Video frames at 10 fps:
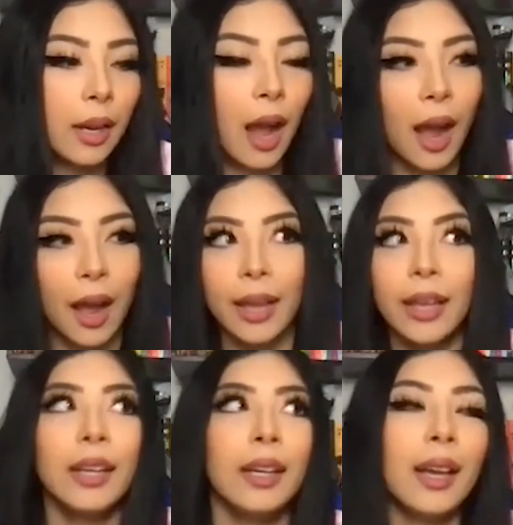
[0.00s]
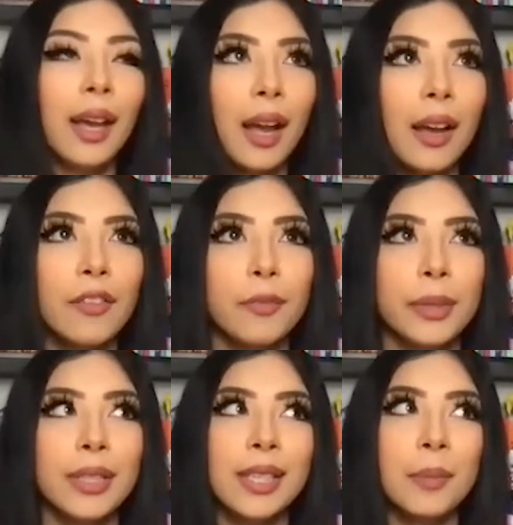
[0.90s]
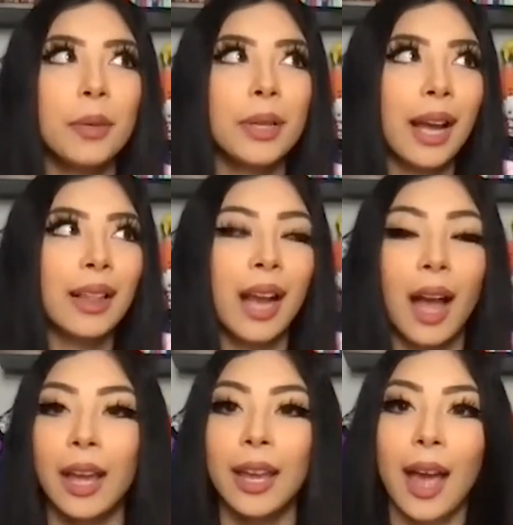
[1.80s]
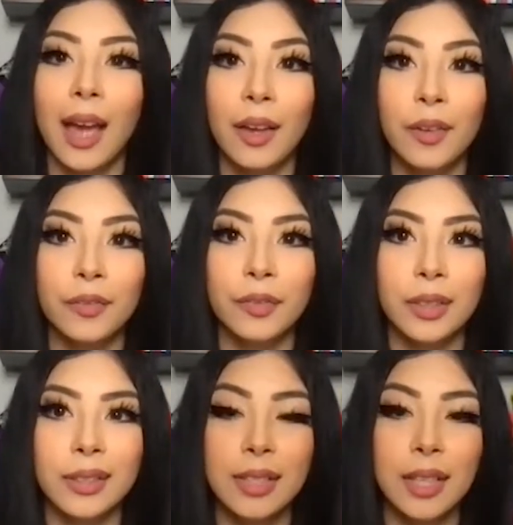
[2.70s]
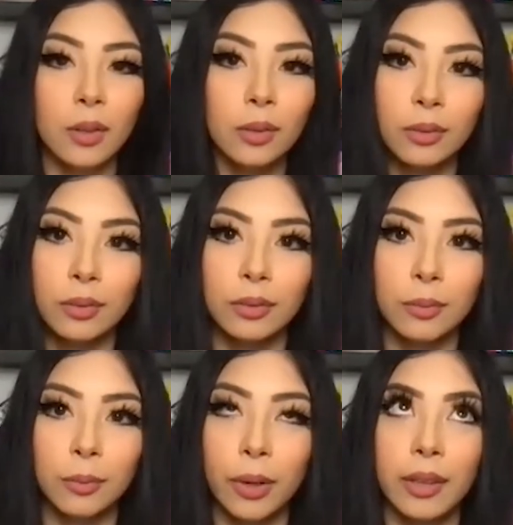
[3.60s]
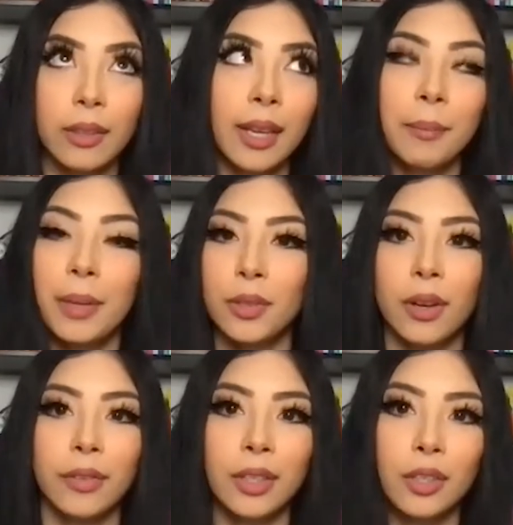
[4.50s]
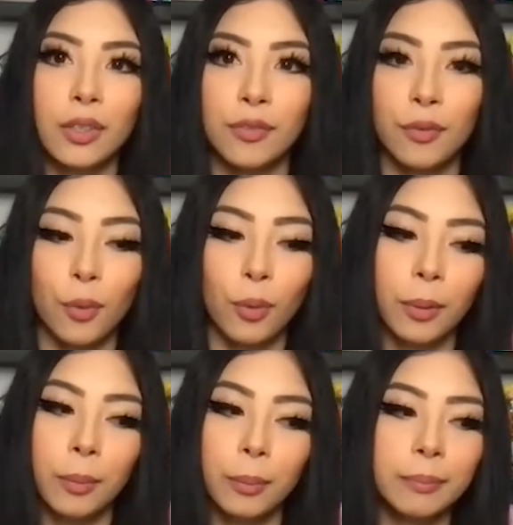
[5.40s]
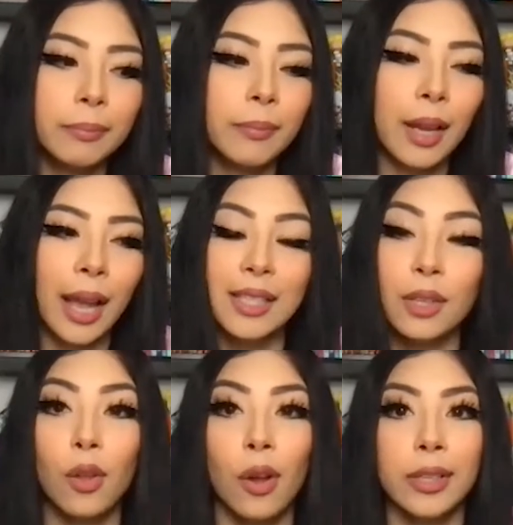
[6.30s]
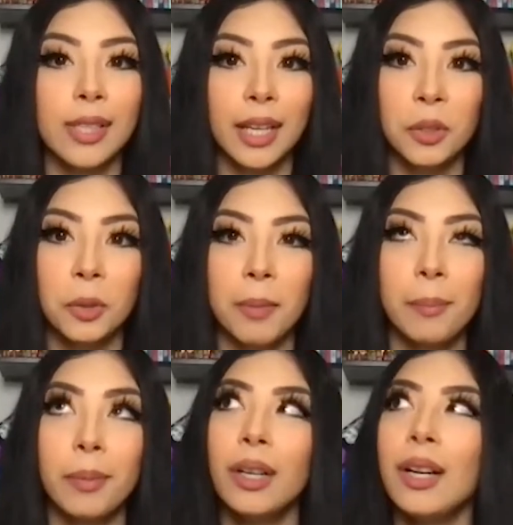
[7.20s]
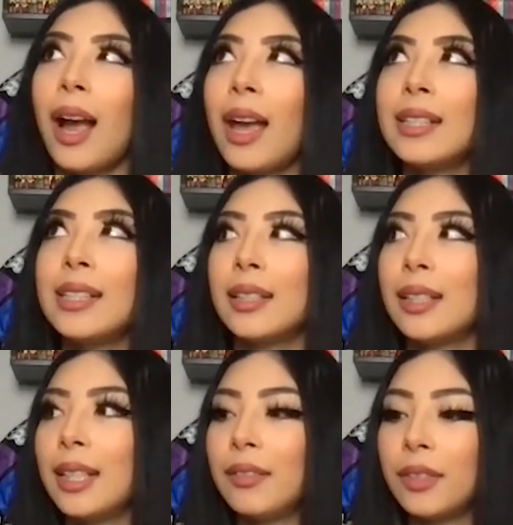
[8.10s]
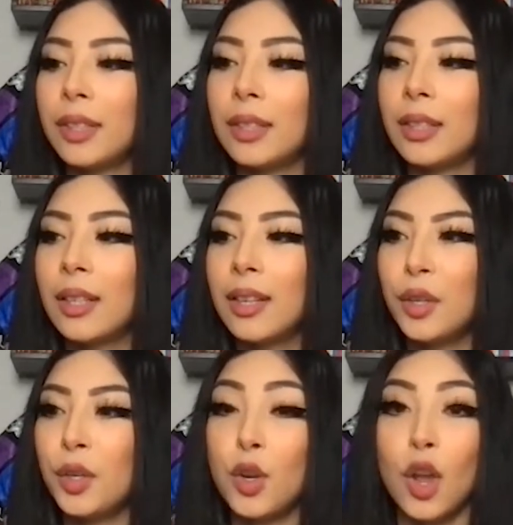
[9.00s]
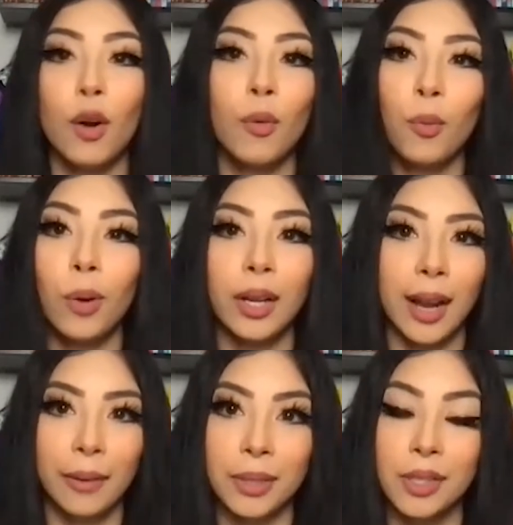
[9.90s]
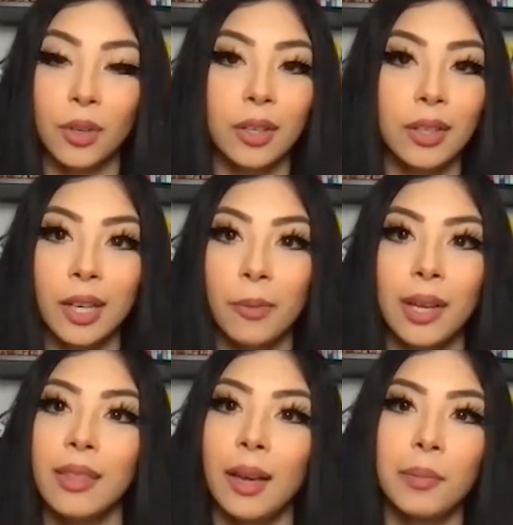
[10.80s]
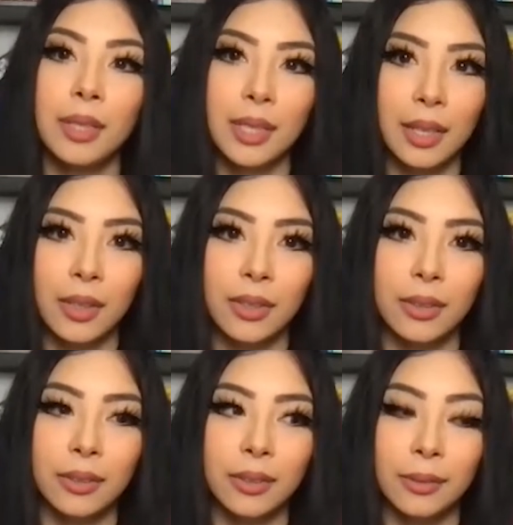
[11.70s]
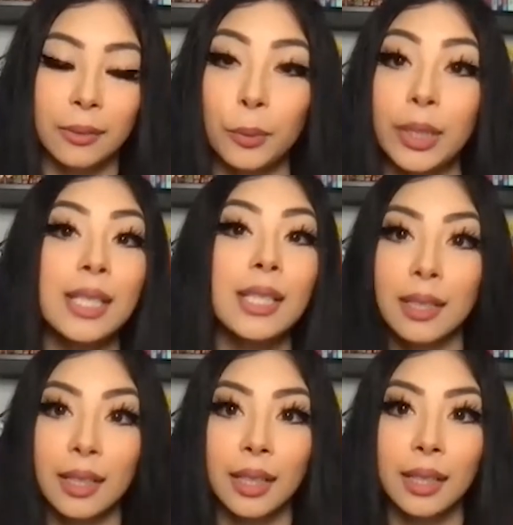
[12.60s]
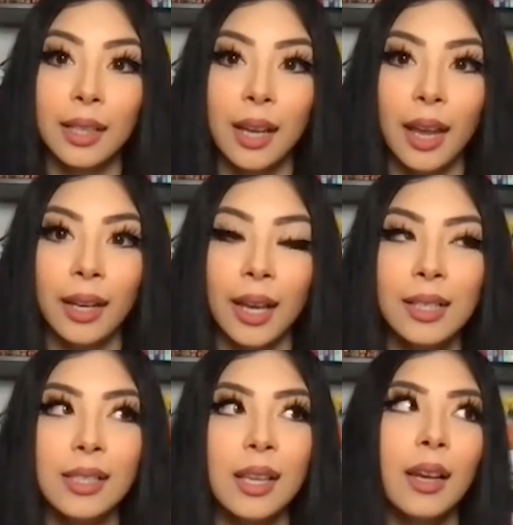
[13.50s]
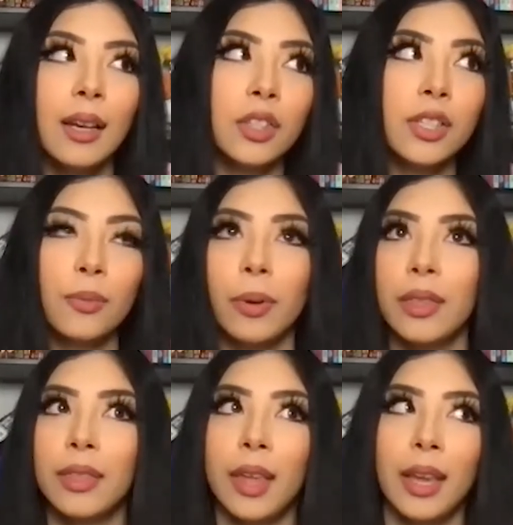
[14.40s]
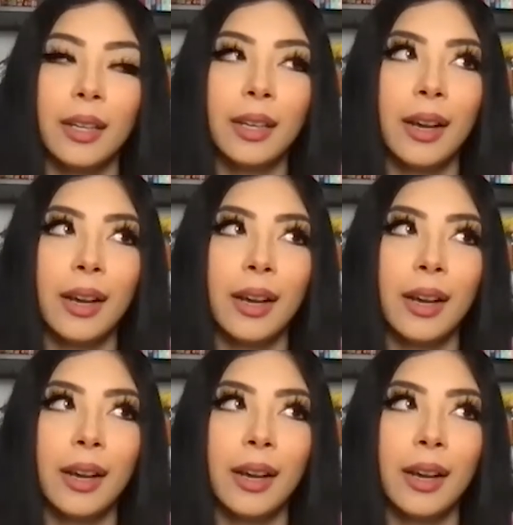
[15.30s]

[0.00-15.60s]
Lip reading: I have been somebody, like I have dealt with like mental health issues for as long as I can remember. I didn't even know what I was struggling with up until recently, I guess, just with like